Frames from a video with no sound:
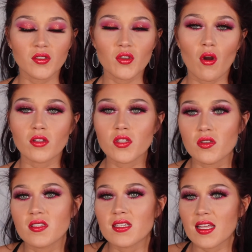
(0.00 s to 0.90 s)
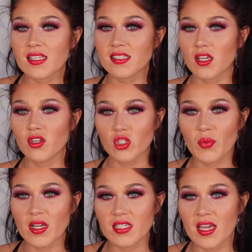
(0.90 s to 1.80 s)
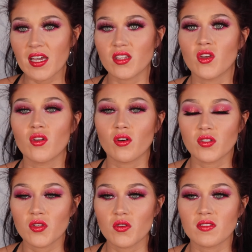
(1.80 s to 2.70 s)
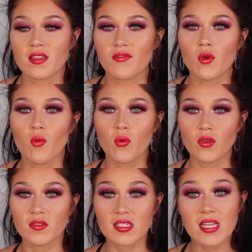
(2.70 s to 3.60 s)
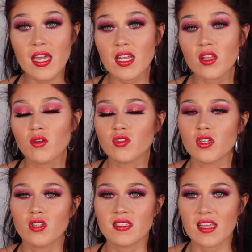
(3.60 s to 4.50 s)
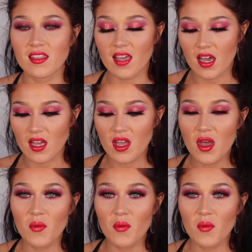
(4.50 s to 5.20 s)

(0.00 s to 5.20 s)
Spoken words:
You also use it to like set your spray tan. You could also use it if you use the tanning lotion and set that.